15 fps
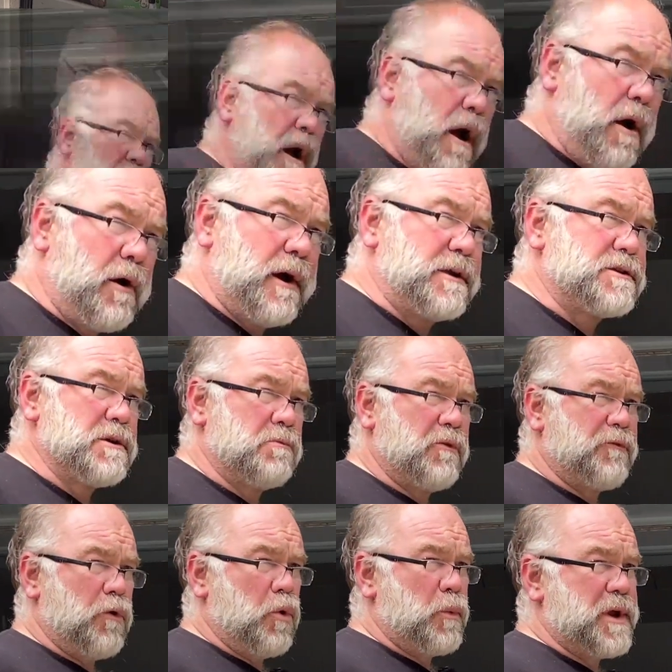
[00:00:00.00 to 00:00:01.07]
Alright, so
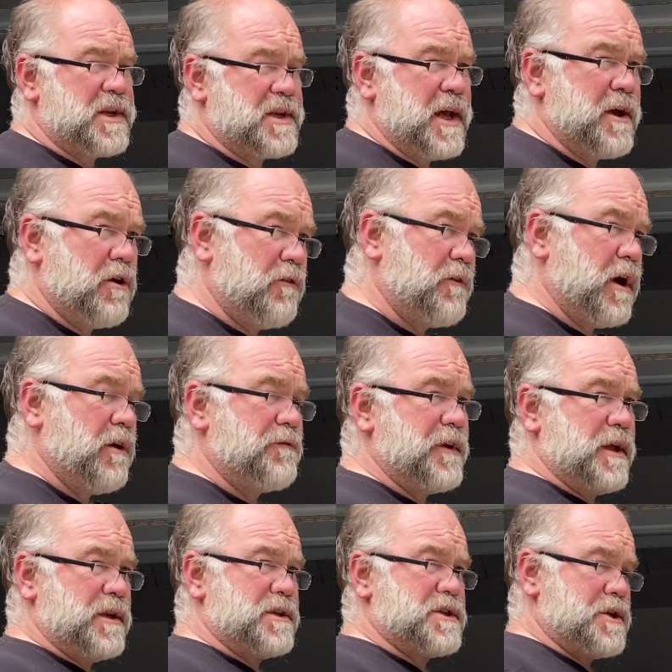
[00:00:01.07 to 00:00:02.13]
before we delve off
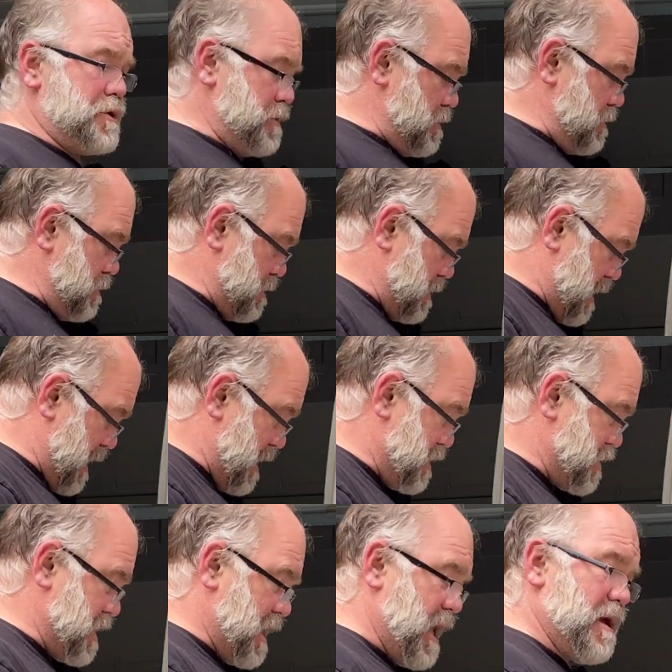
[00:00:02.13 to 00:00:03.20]
into the
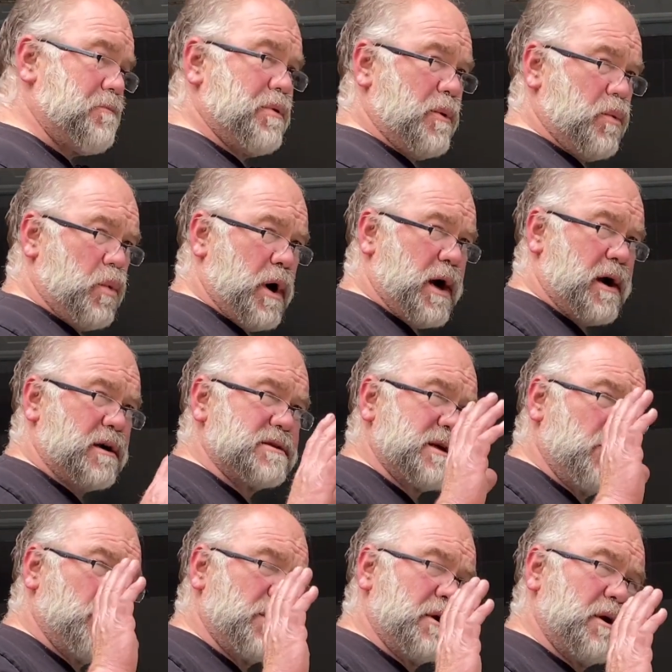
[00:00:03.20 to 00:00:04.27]
NGK wires, I
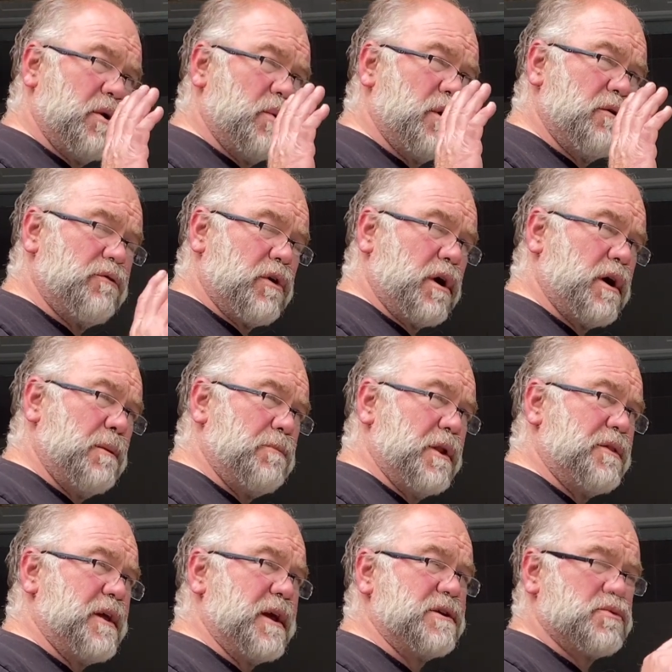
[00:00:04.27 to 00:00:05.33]
want to go over a couple
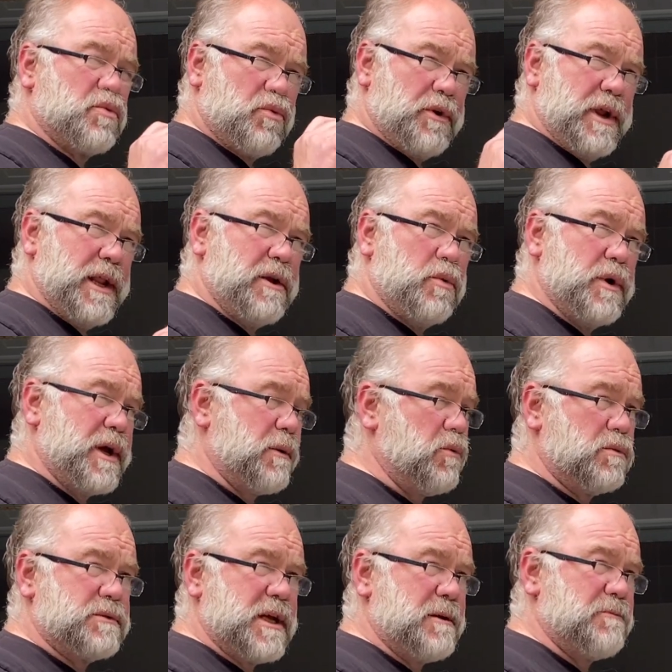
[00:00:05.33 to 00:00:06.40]
of things really quick,
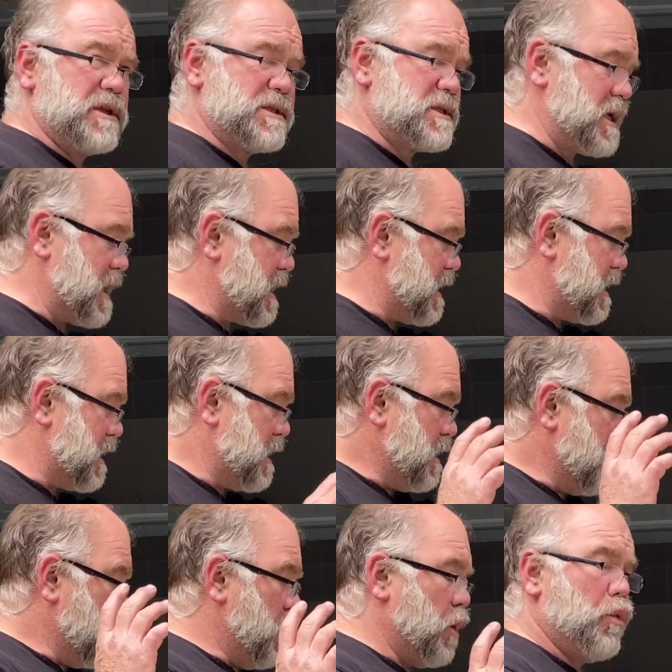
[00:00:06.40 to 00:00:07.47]
won't take but a second,
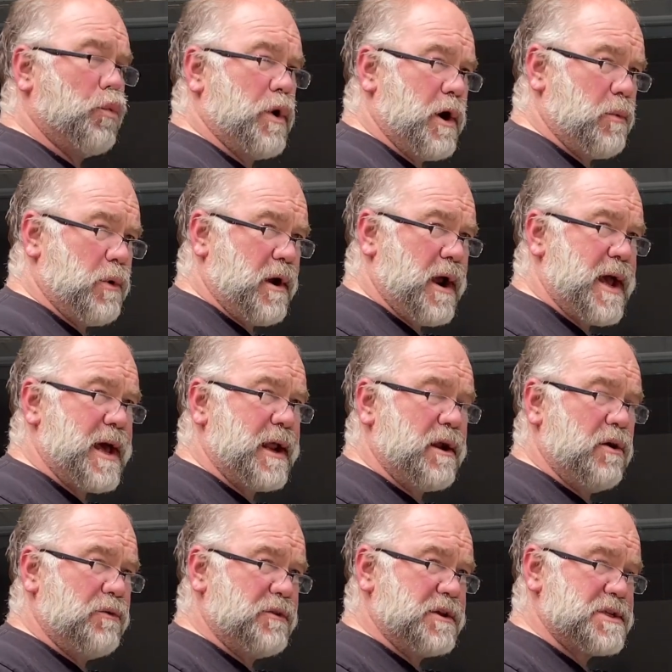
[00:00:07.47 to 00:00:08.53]
where we're at
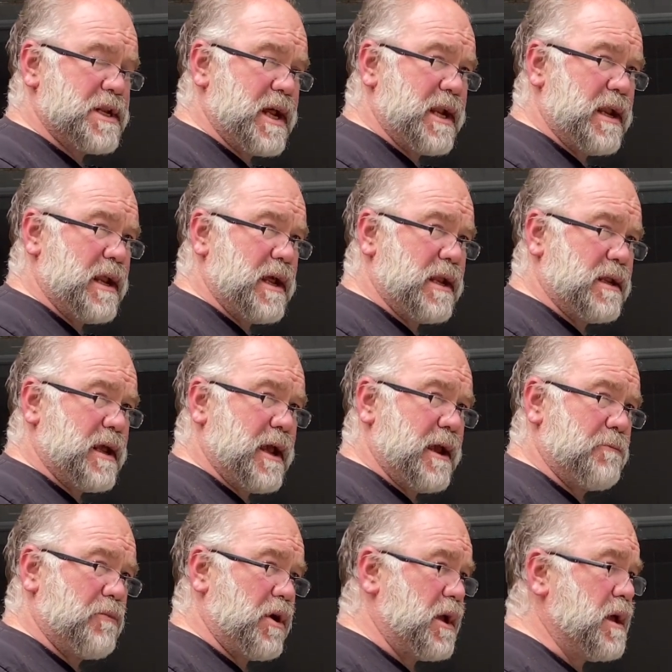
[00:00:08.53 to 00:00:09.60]
on this 99
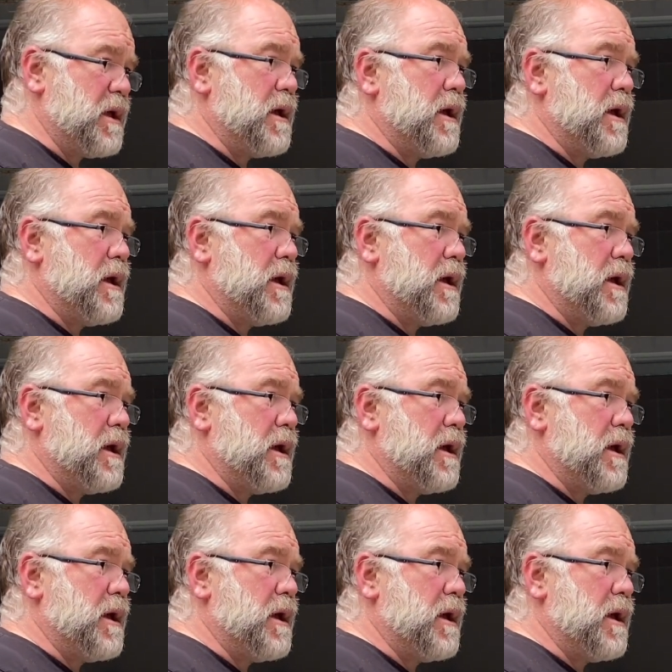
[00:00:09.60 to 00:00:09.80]
Camry.